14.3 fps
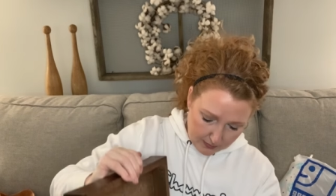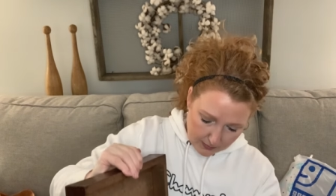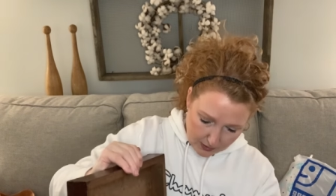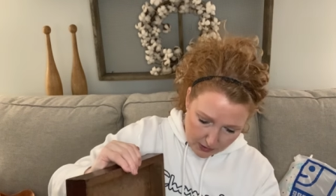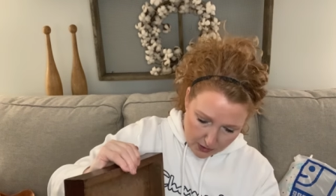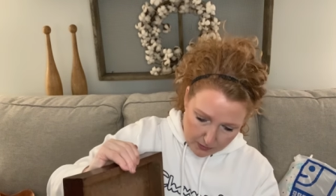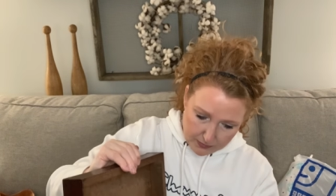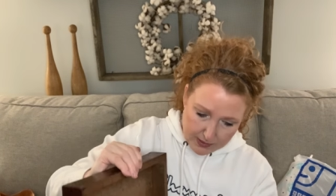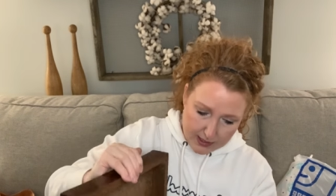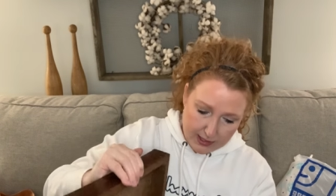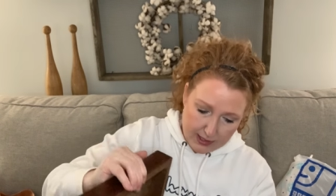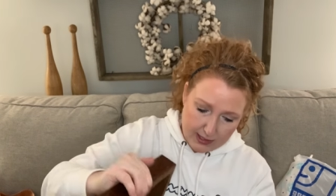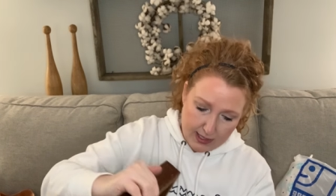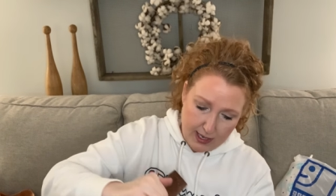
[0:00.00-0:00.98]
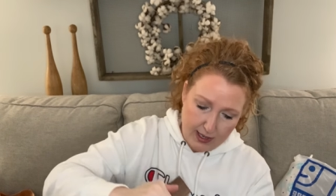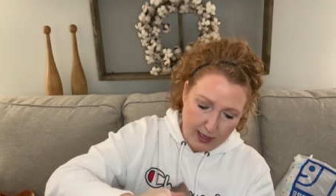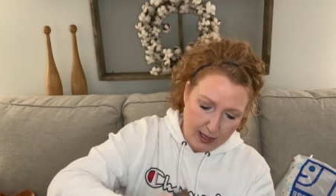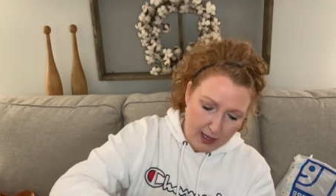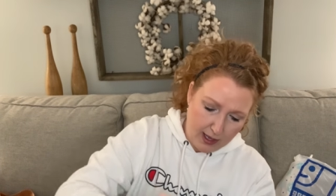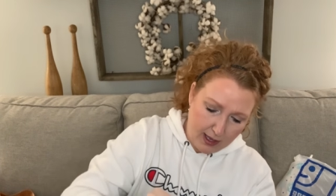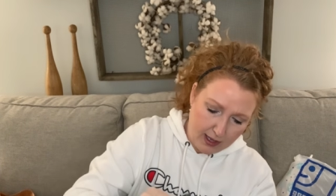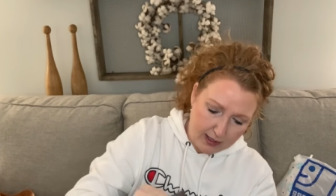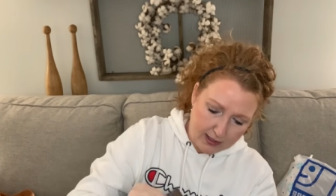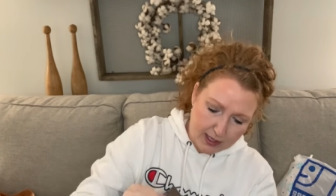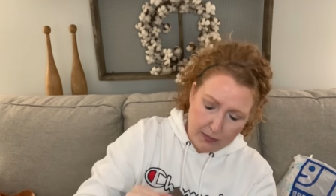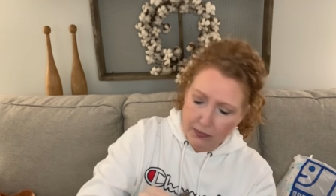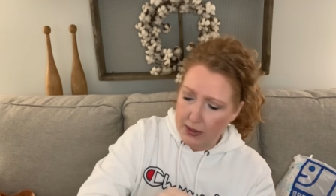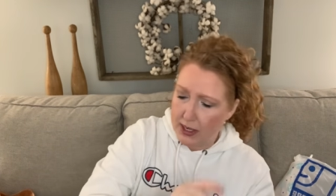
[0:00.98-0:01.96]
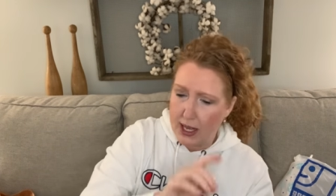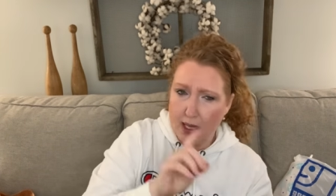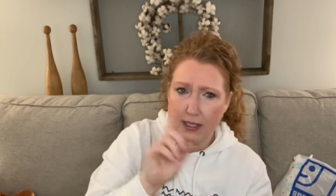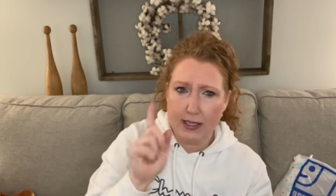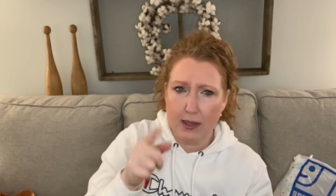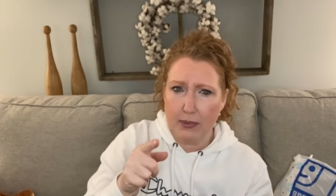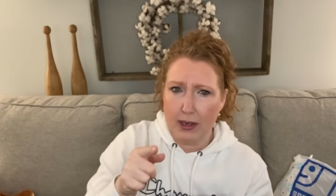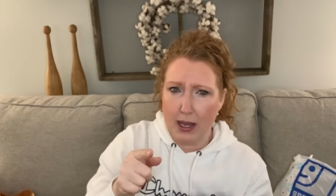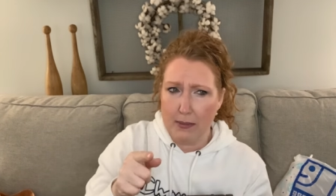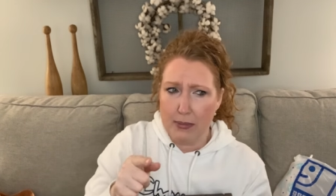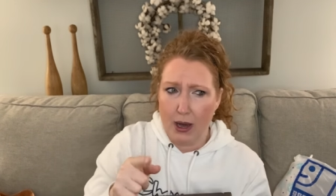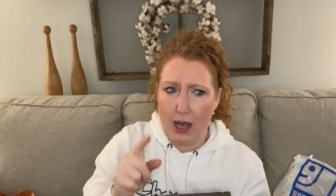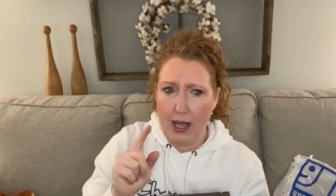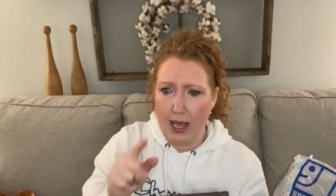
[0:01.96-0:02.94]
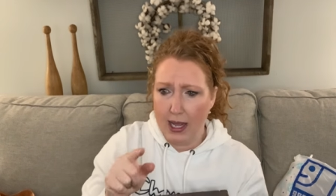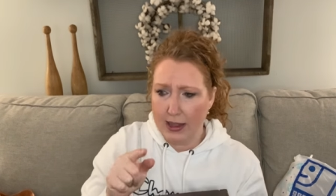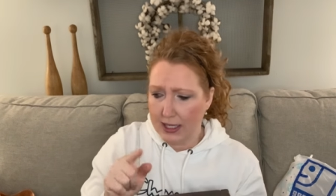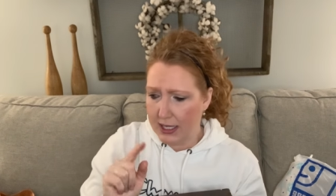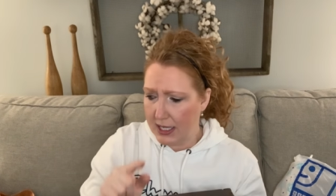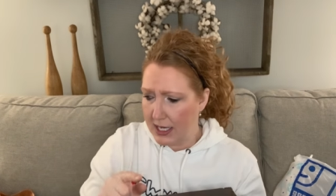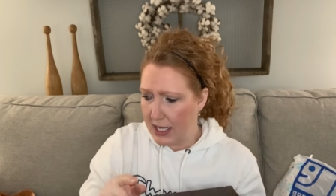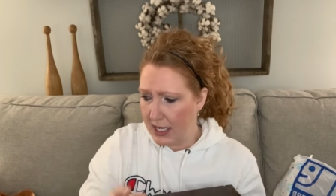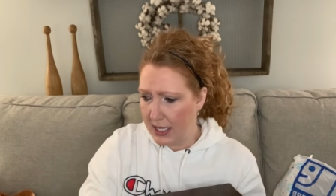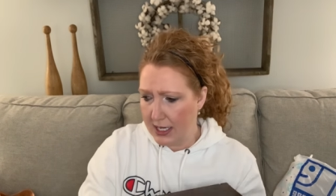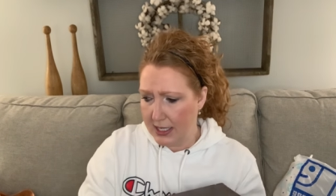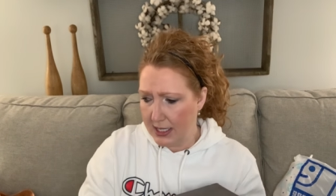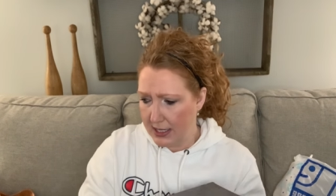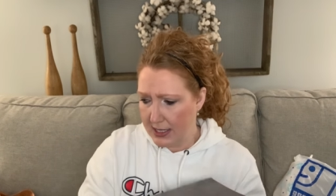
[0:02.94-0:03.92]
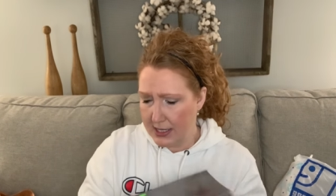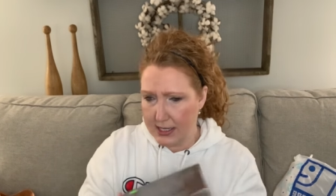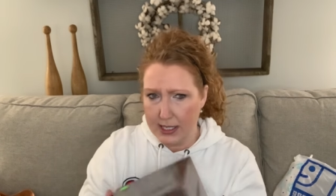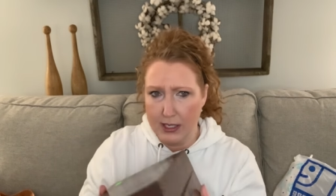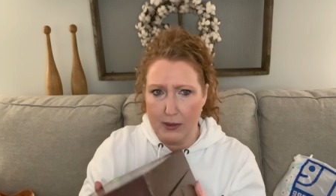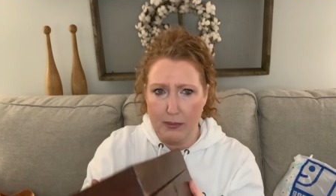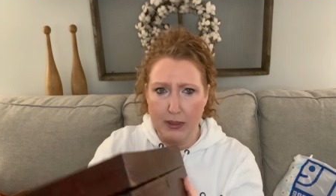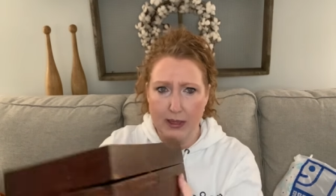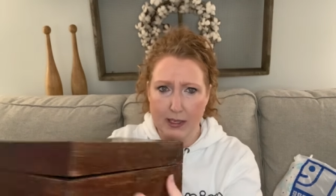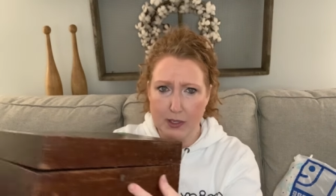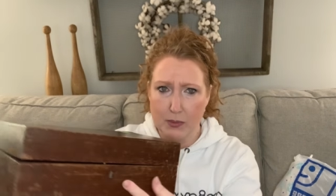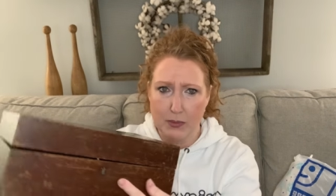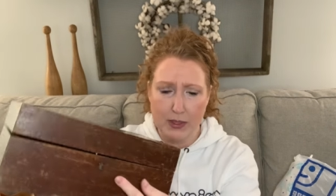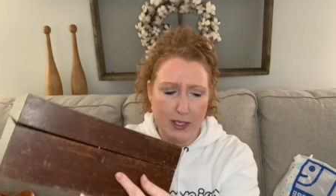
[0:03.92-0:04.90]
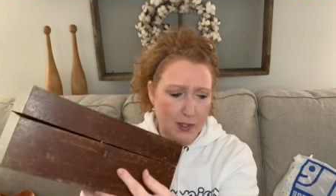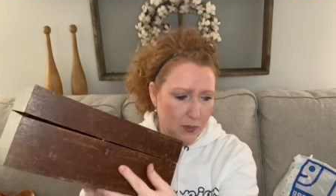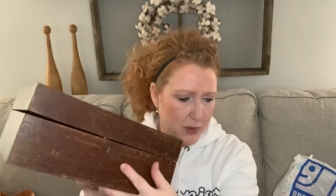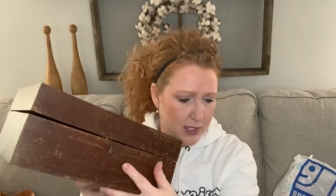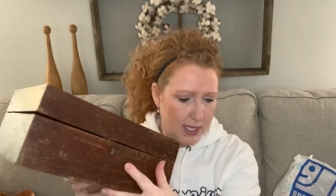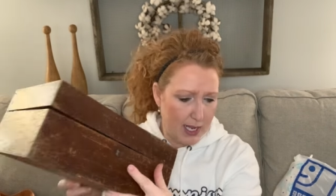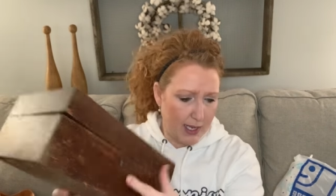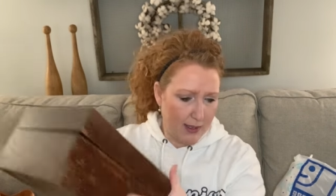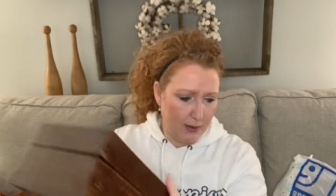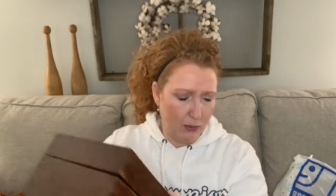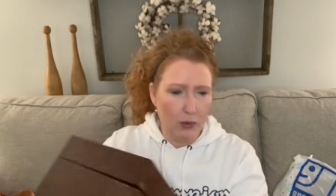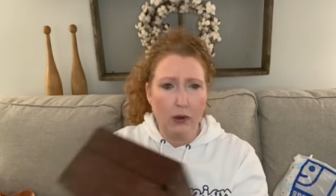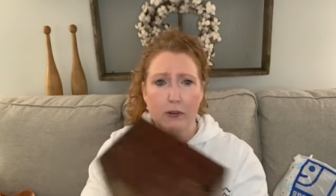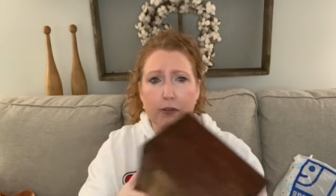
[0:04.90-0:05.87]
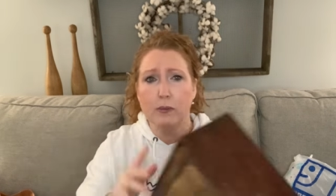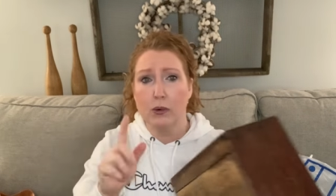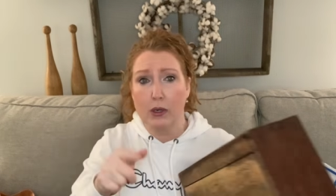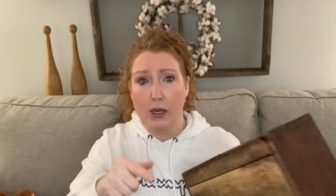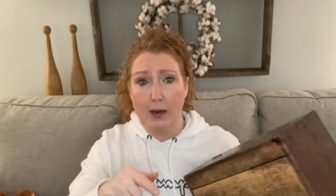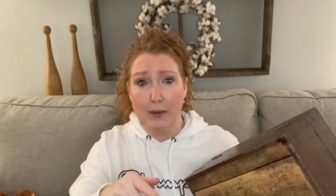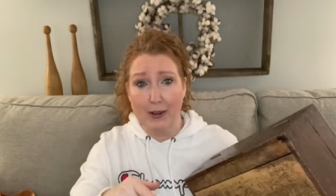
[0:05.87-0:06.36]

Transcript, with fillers: nope, this is not. Something something I bought had the key in it still, but this this was not. We'll we'll come